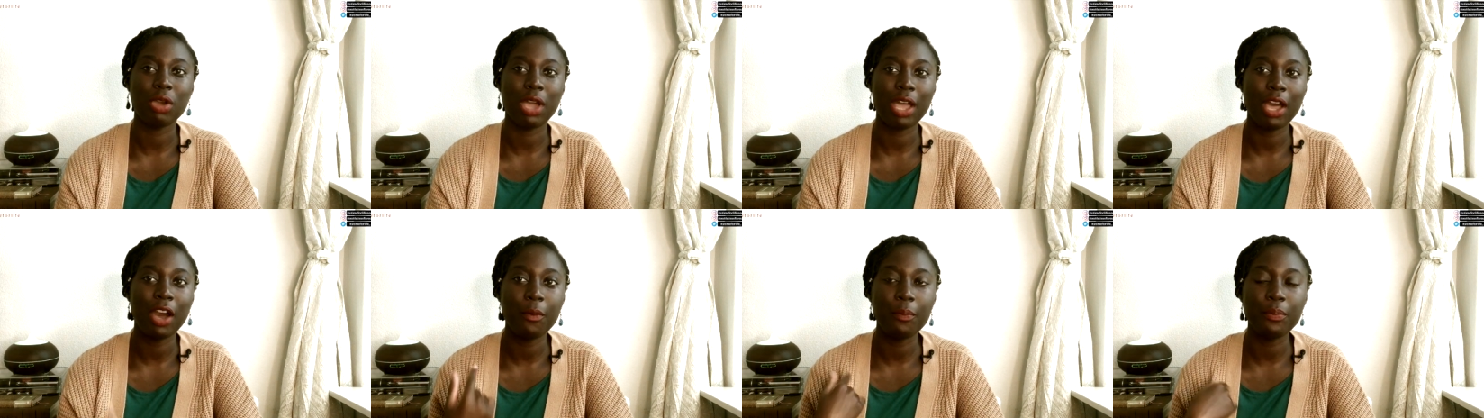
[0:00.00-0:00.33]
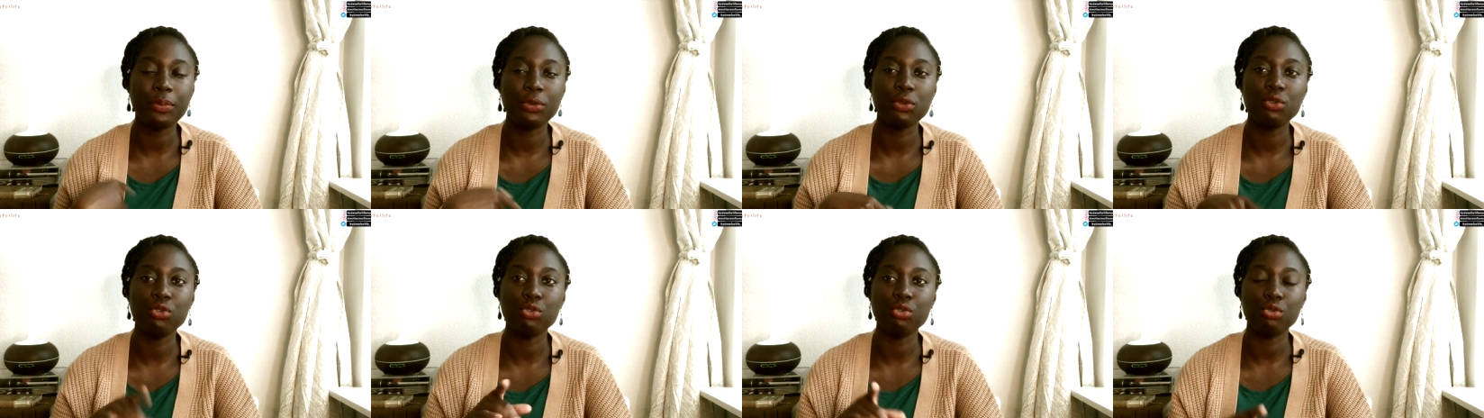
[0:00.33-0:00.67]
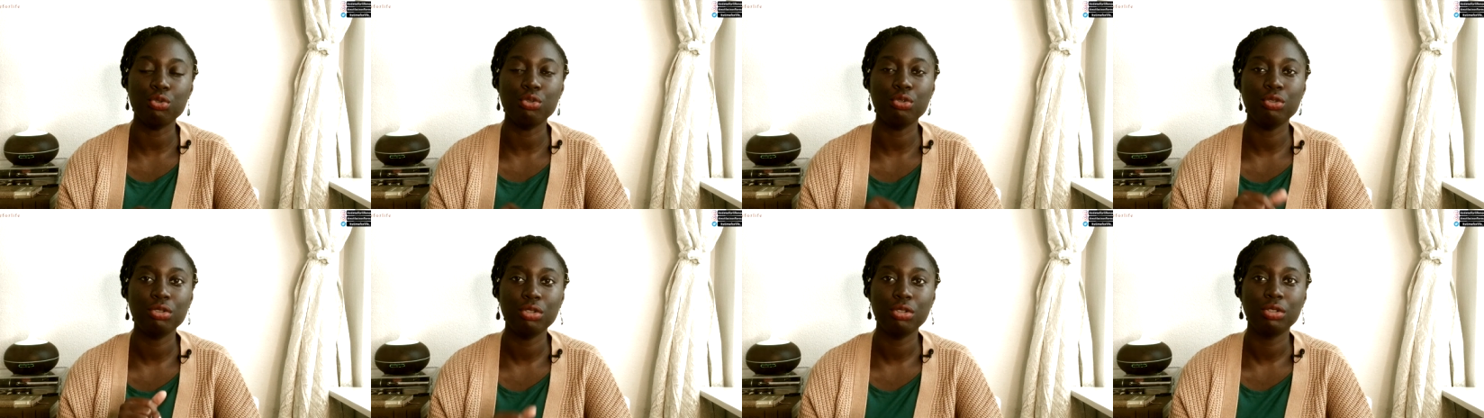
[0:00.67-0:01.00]
help
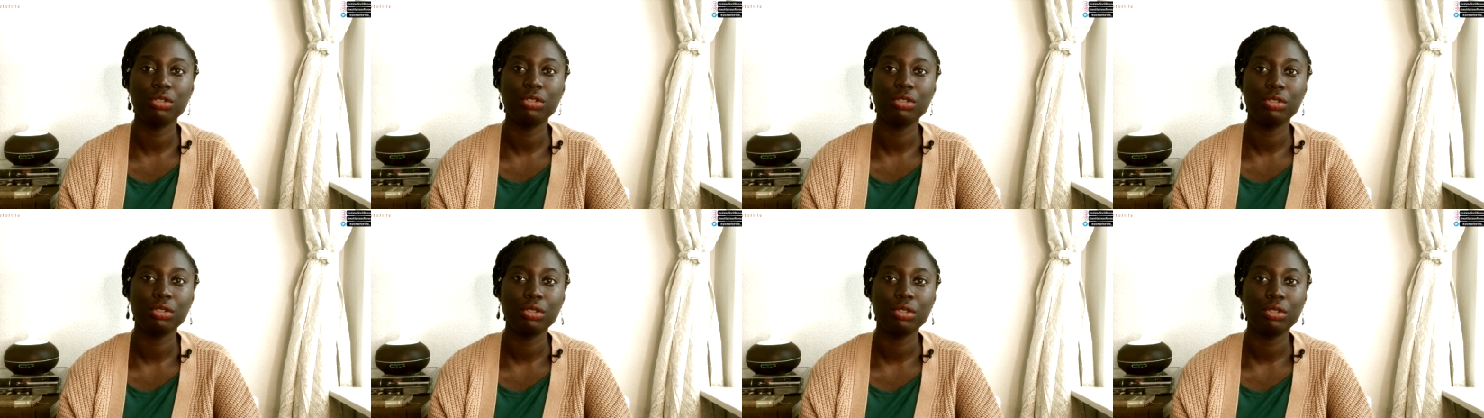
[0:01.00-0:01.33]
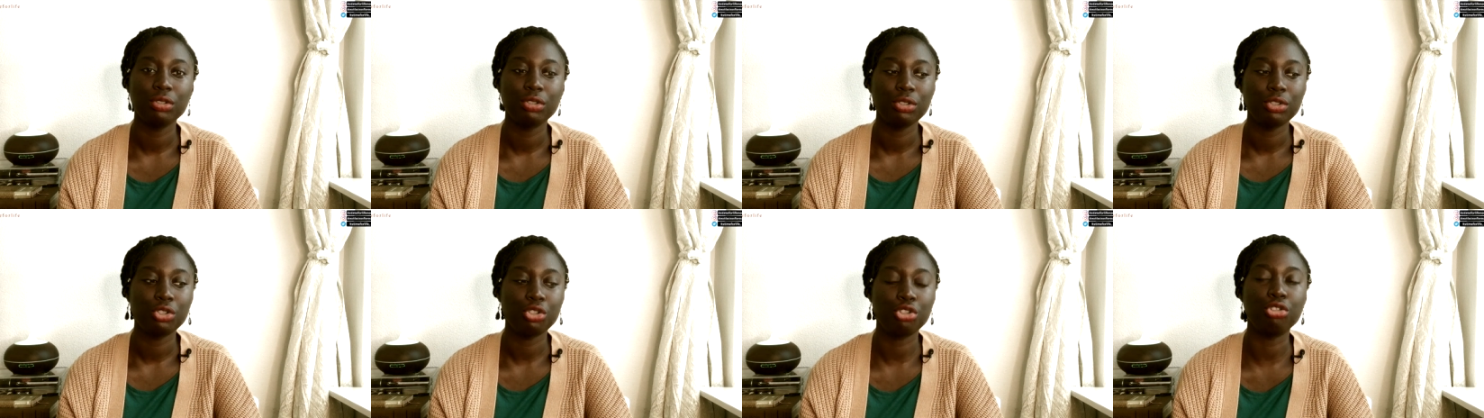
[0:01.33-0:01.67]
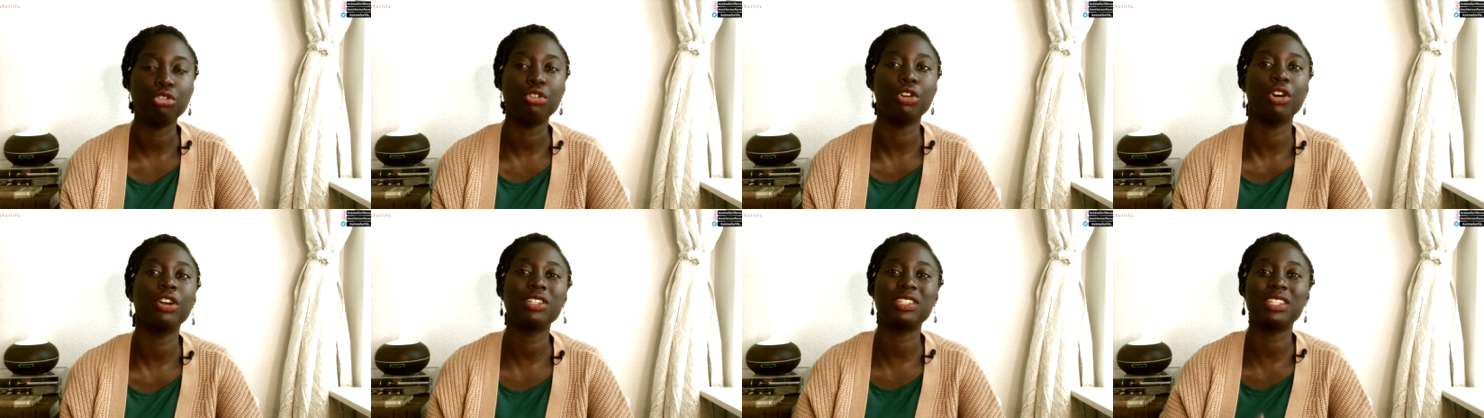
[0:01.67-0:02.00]
you to
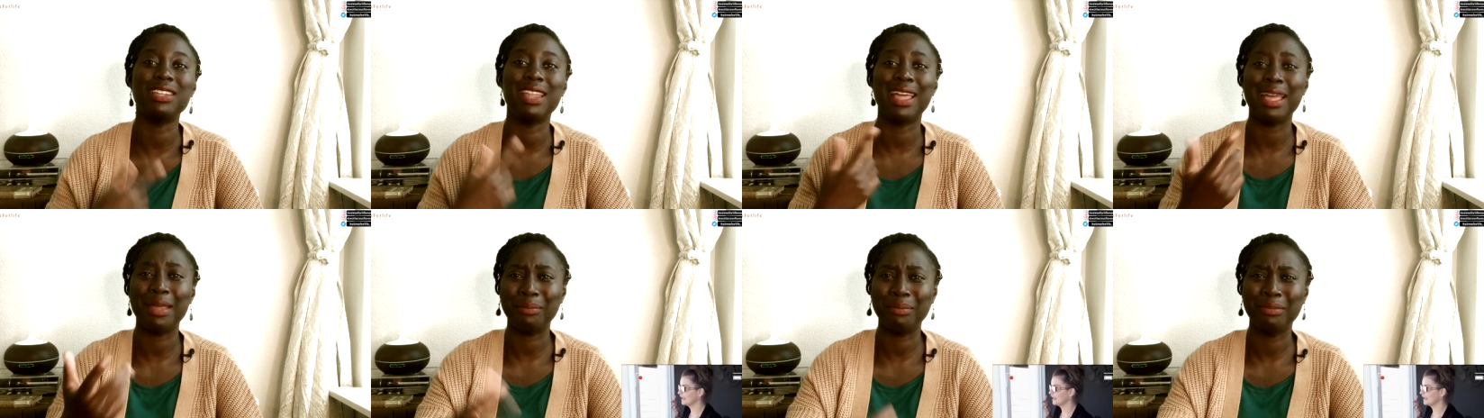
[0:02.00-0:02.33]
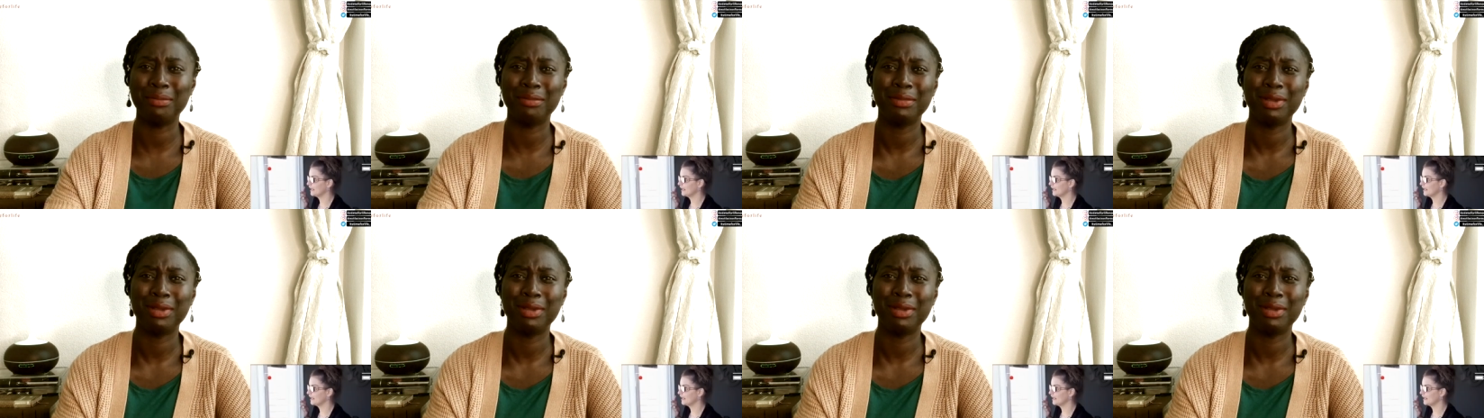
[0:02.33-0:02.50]
hurt them.